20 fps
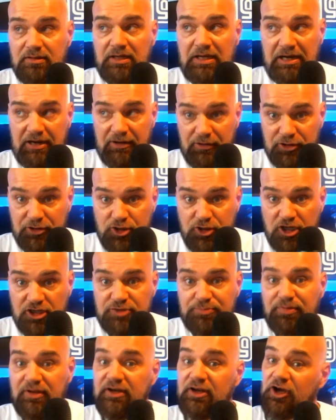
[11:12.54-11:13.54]
Aaron
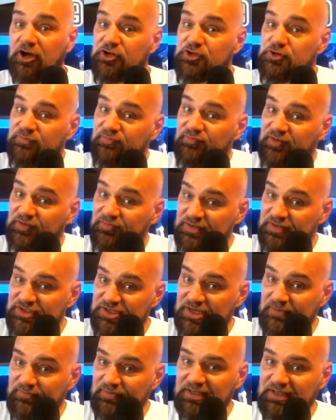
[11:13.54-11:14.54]
Judge played
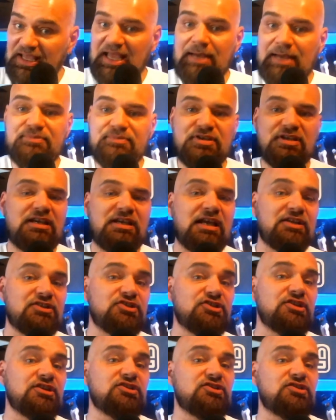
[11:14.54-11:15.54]
157 games. He hit
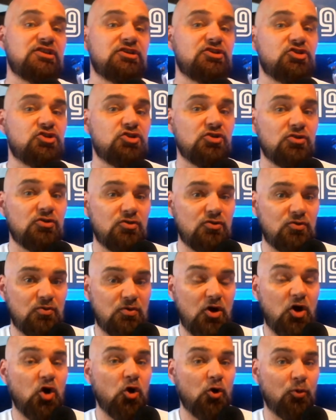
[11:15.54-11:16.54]
62
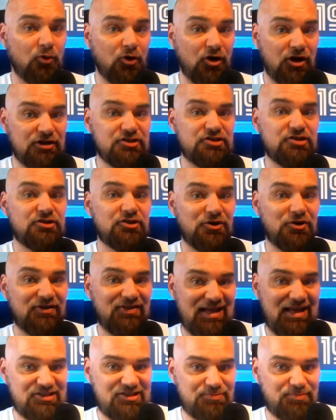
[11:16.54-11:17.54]
home runs during
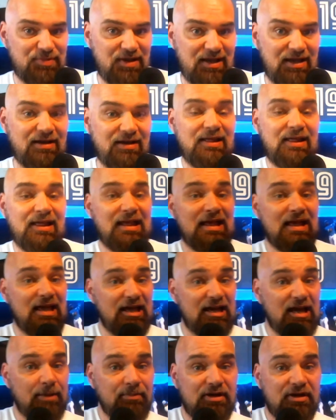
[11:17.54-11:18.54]
that span.
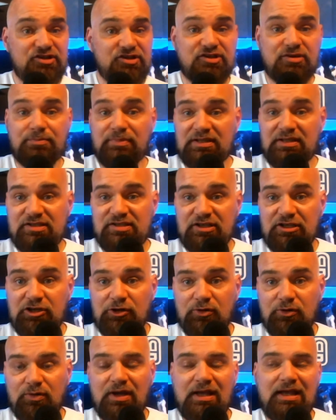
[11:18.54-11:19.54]
And I'm going to submit to
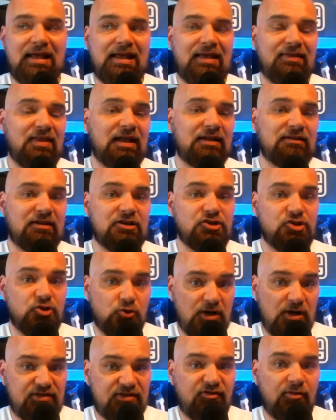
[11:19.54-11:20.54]
you that the
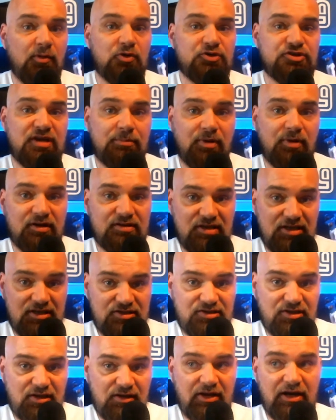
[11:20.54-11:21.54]
stretch from Jose
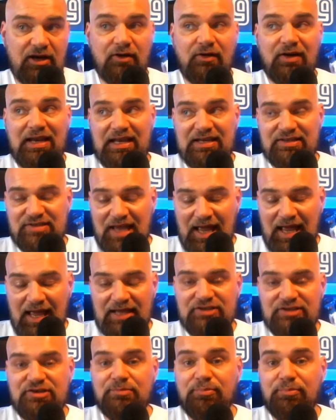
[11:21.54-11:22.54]
Bautista there is
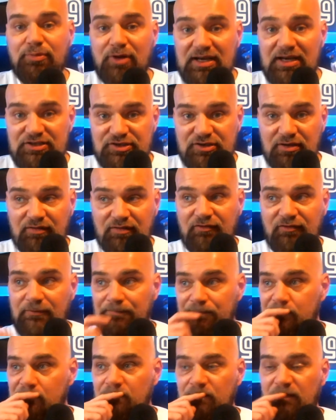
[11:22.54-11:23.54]
as impressive
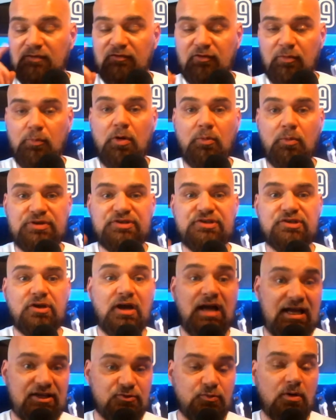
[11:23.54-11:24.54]
from what we saw
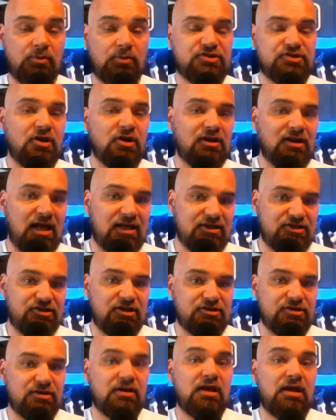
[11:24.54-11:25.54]
last
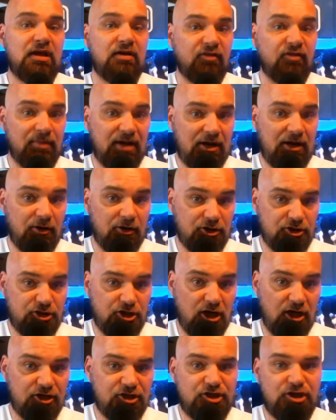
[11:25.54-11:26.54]
season from Aaron
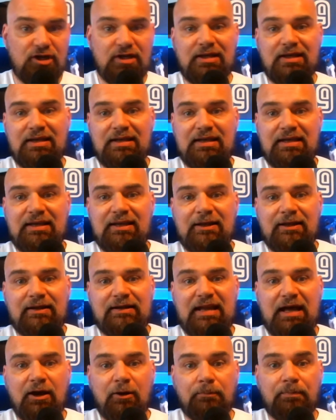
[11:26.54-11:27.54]
Judge.
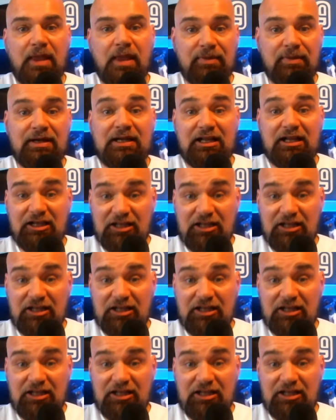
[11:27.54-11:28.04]
Now, I mean,